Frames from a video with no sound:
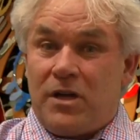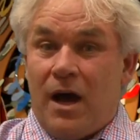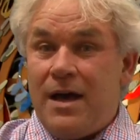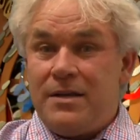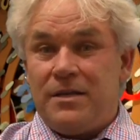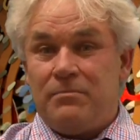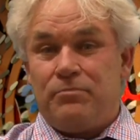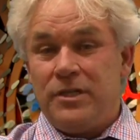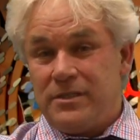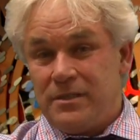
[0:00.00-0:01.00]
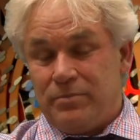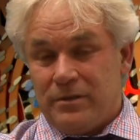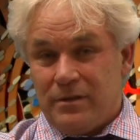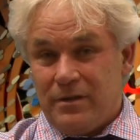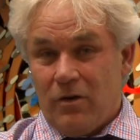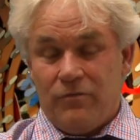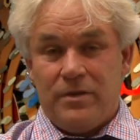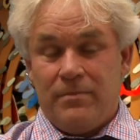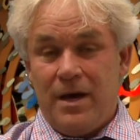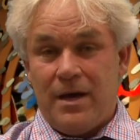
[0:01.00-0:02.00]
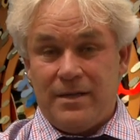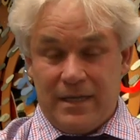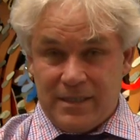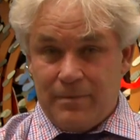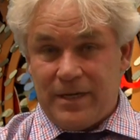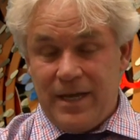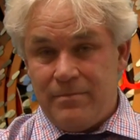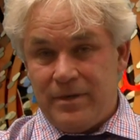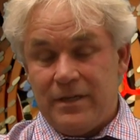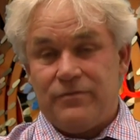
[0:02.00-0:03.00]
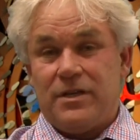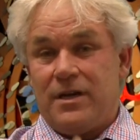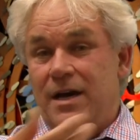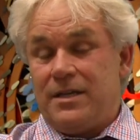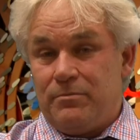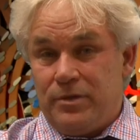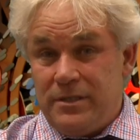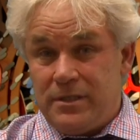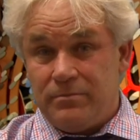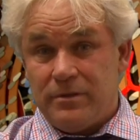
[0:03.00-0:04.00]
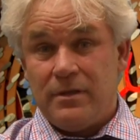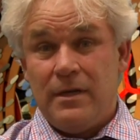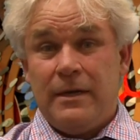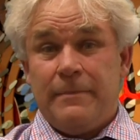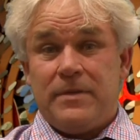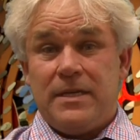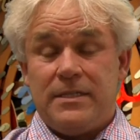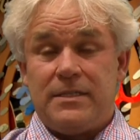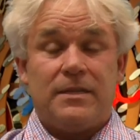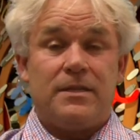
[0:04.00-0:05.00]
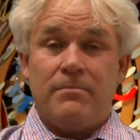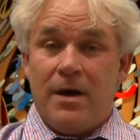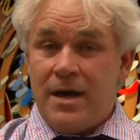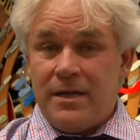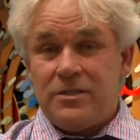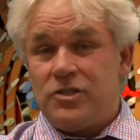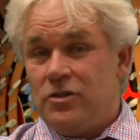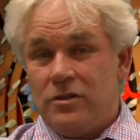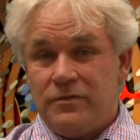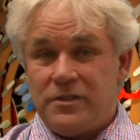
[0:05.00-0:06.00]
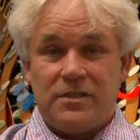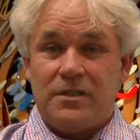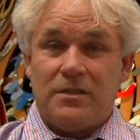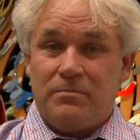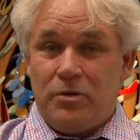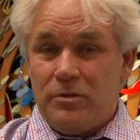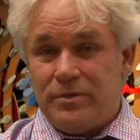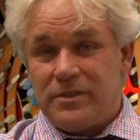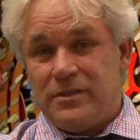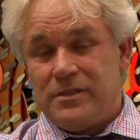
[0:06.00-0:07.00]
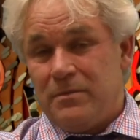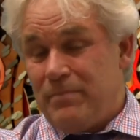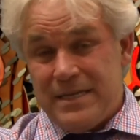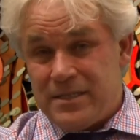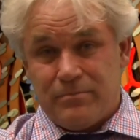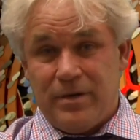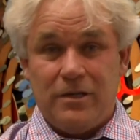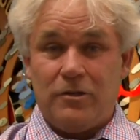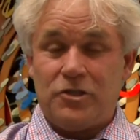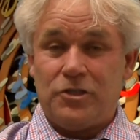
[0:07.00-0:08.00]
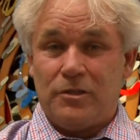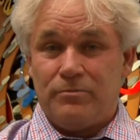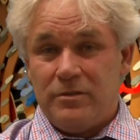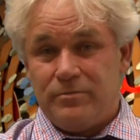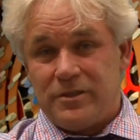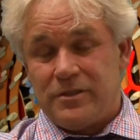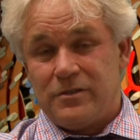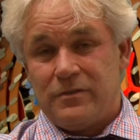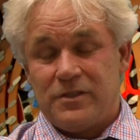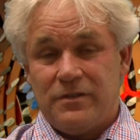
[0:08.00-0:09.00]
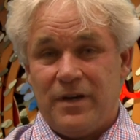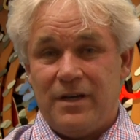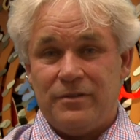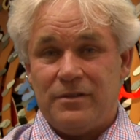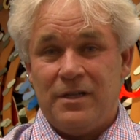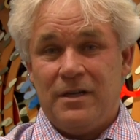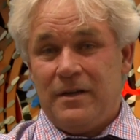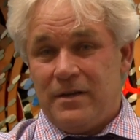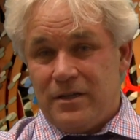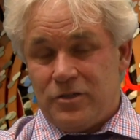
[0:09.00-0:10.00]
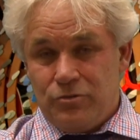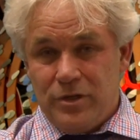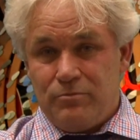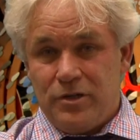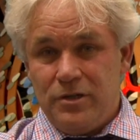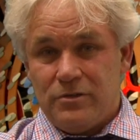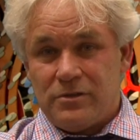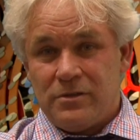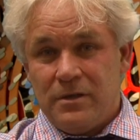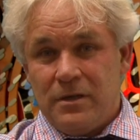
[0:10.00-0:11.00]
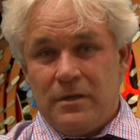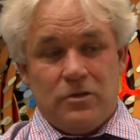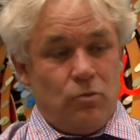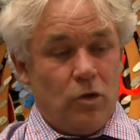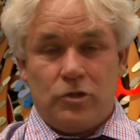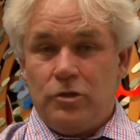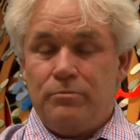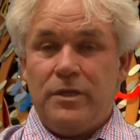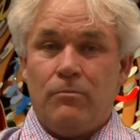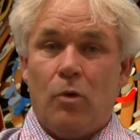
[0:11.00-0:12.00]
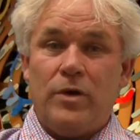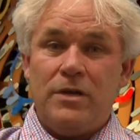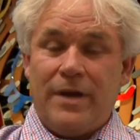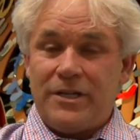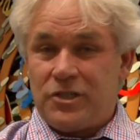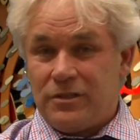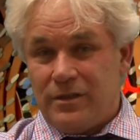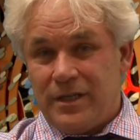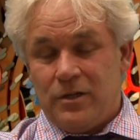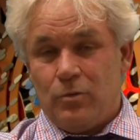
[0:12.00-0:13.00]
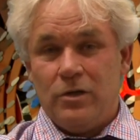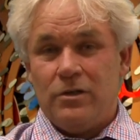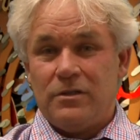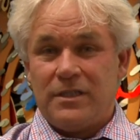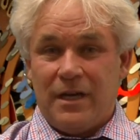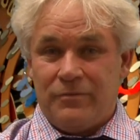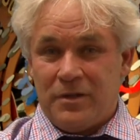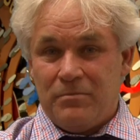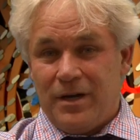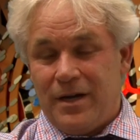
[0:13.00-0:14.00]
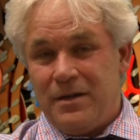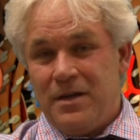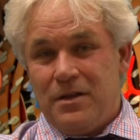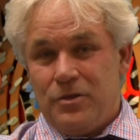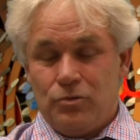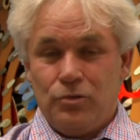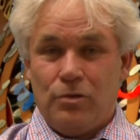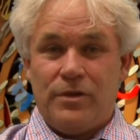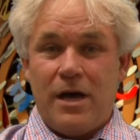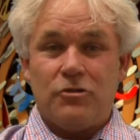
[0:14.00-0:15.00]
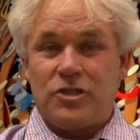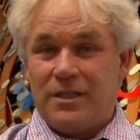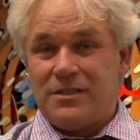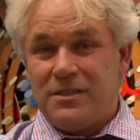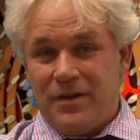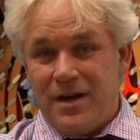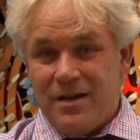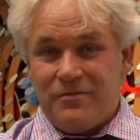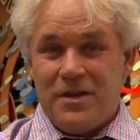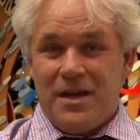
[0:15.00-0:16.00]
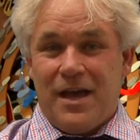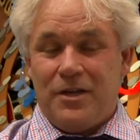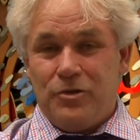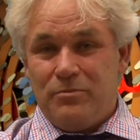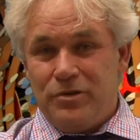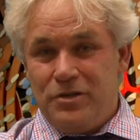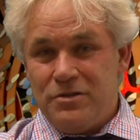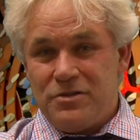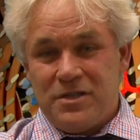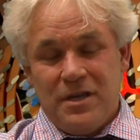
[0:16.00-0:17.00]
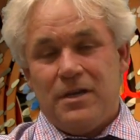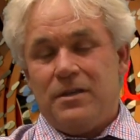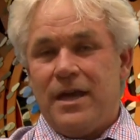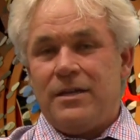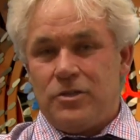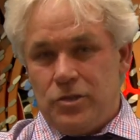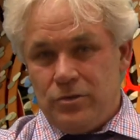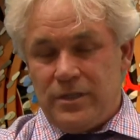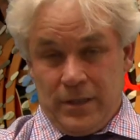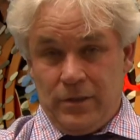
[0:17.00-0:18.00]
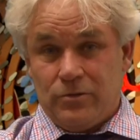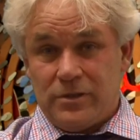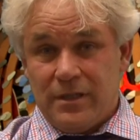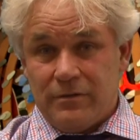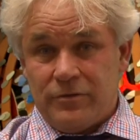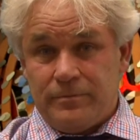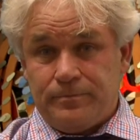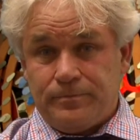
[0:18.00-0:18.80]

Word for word: guiding principle of the mind, as I'm claiming, if the guiding principle is that the mind serves the purposes, the basic biological purposes of survival uh, to reproduce. What could be more irrational in a world governed by the rule, thou shalt survive and reproduce, than to kill yourself?